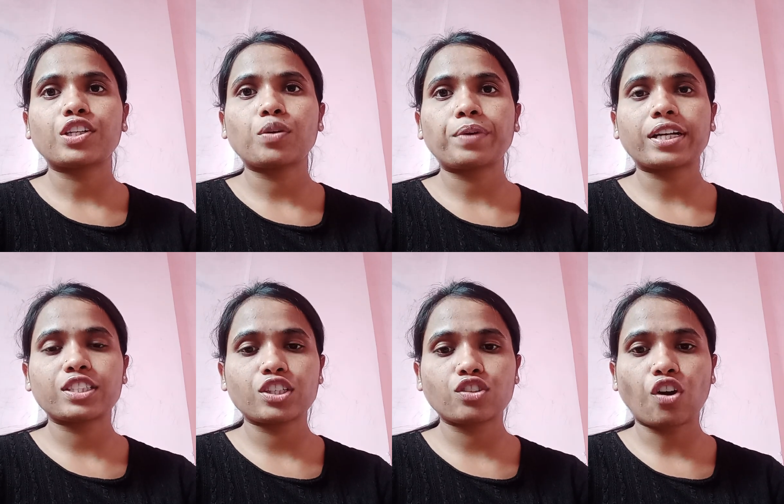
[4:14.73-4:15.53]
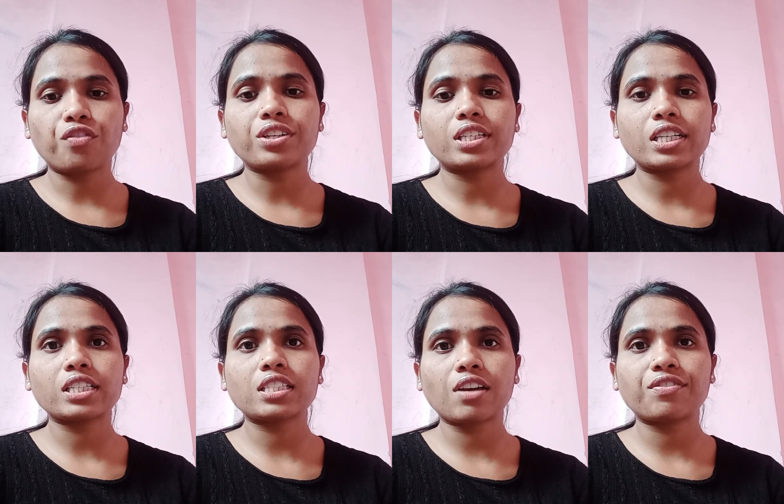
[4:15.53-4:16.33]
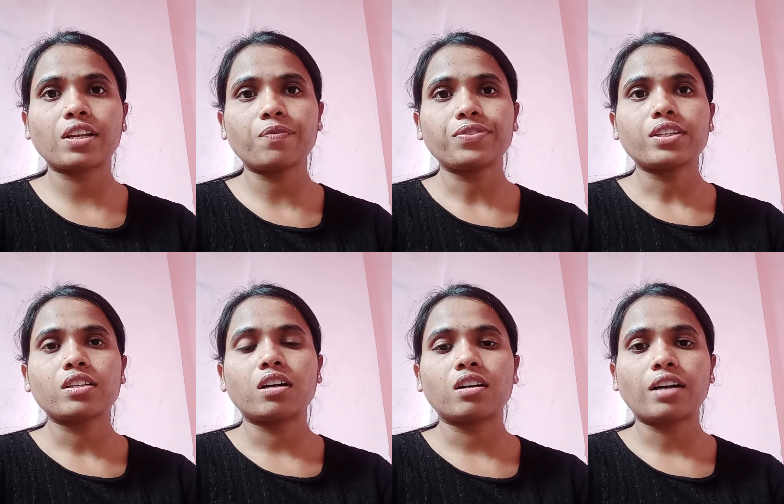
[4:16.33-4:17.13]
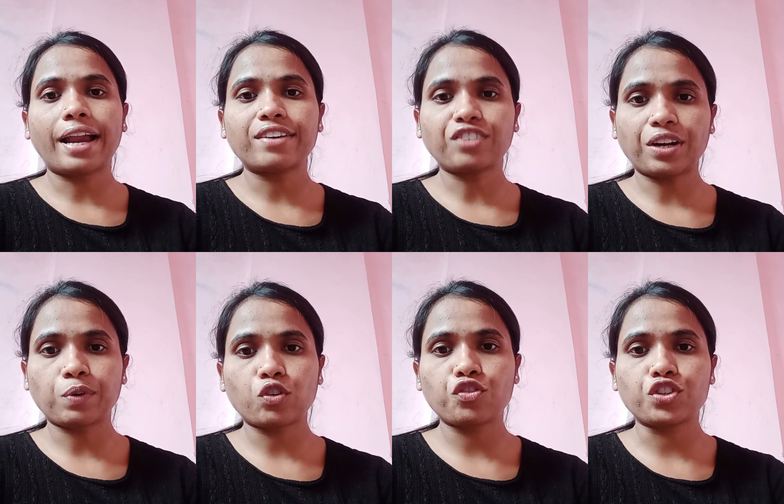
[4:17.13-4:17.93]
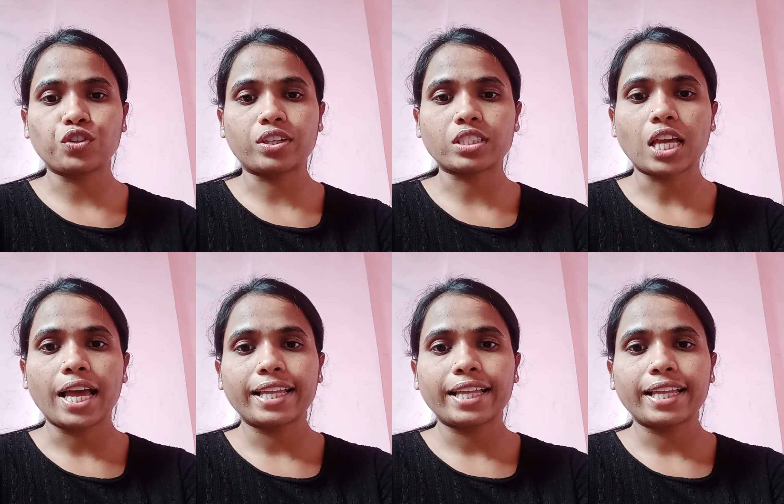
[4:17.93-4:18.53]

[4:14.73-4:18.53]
practices of drug safety and pharmacovigilance.